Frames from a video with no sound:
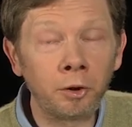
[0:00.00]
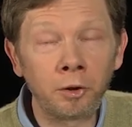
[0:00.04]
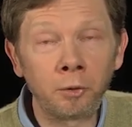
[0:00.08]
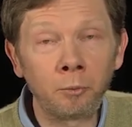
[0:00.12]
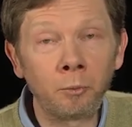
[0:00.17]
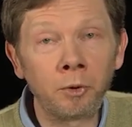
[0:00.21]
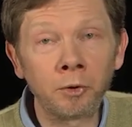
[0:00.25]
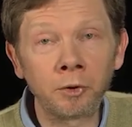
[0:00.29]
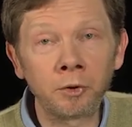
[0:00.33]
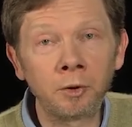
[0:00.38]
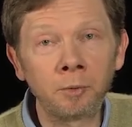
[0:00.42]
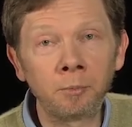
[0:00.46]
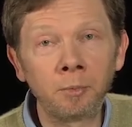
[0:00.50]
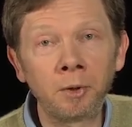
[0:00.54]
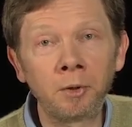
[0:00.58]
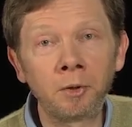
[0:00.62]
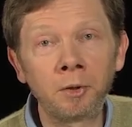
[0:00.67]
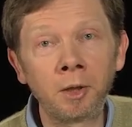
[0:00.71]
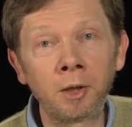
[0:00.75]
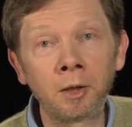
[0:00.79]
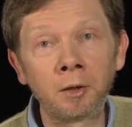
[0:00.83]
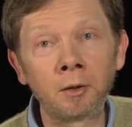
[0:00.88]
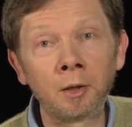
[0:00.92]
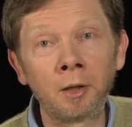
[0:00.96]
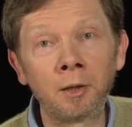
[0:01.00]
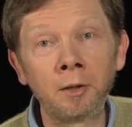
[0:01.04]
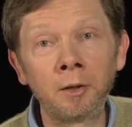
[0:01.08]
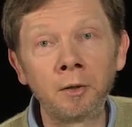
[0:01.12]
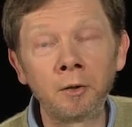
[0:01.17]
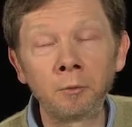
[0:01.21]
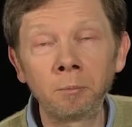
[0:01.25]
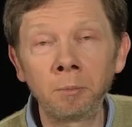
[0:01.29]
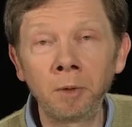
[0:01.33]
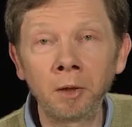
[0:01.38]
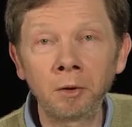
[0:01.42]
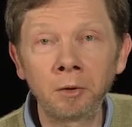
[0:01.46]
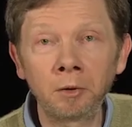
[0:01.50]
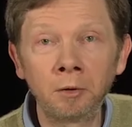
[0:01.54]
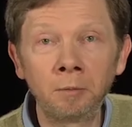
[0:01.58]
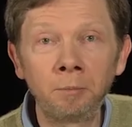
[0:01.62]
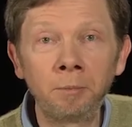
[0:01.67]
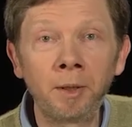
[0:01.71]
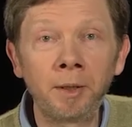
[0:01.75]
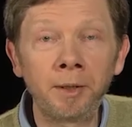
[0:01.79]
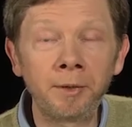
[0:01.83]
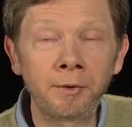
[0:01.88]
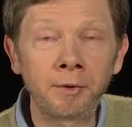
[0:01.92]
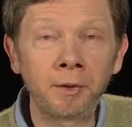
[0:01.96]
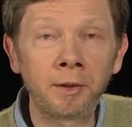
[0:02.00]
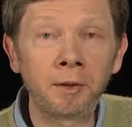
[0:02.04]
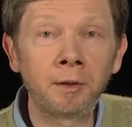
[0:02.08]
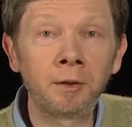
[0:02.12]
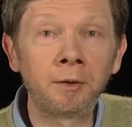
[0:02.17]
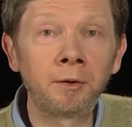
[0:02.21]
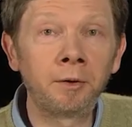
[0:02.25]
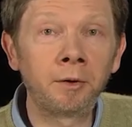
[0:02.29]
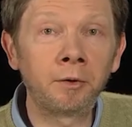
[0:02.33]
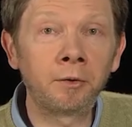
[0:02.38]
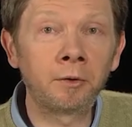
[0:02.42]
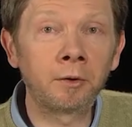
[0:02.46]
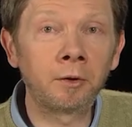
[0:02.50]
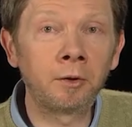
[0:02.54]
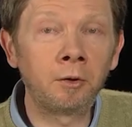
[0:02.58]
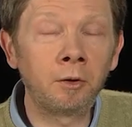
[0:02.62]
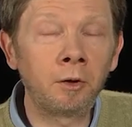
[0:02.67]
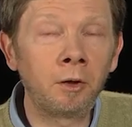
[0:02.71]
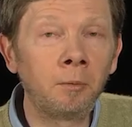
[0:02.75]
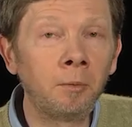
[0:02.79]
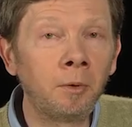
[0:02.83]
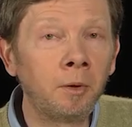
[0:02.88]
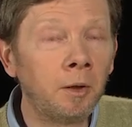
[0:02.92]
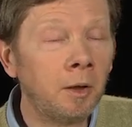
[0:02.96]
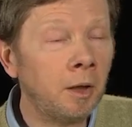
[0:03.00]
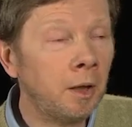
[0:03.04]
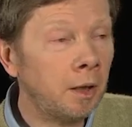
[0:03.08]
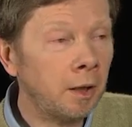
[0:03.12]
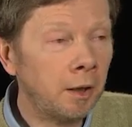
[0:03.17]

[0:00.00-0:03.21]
it wasn't a particularly special bicycle, just a normal.